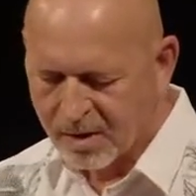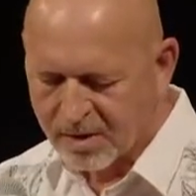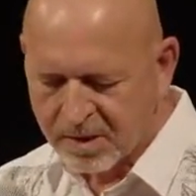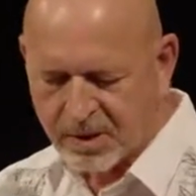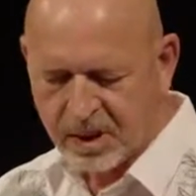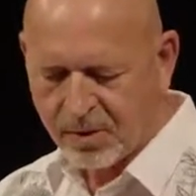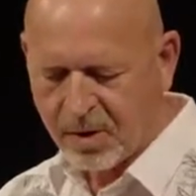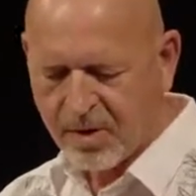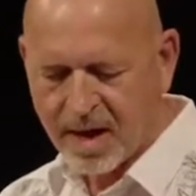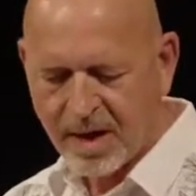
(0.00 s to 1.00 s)

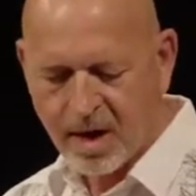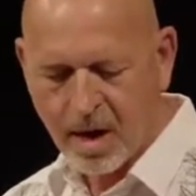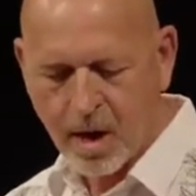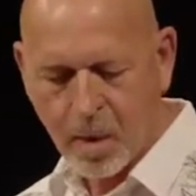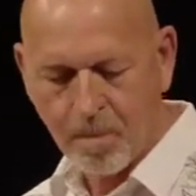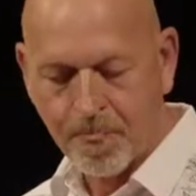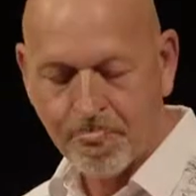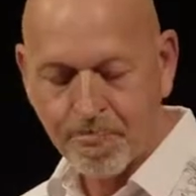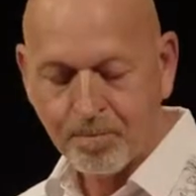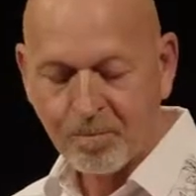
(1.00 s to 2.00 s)
Continuing on,
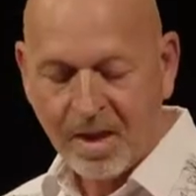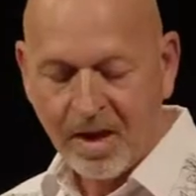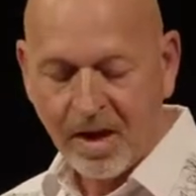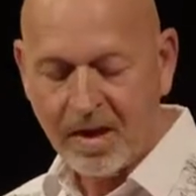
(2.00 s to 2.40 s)
um, in